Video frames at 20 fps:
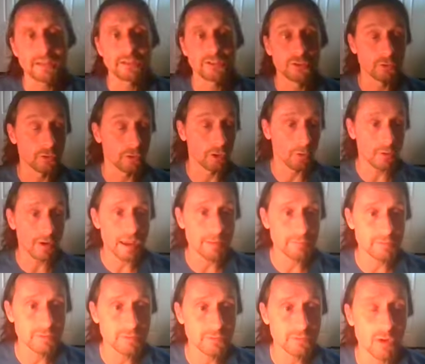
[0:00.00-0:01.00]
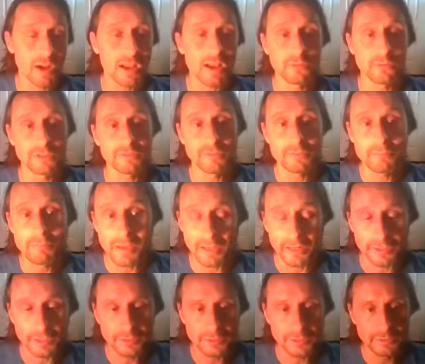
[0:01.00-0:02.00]
Your lower abdomen, wow, even
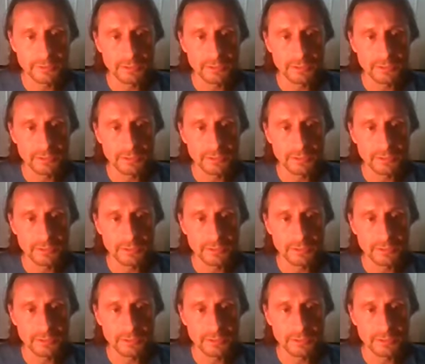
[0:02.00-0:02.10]
better.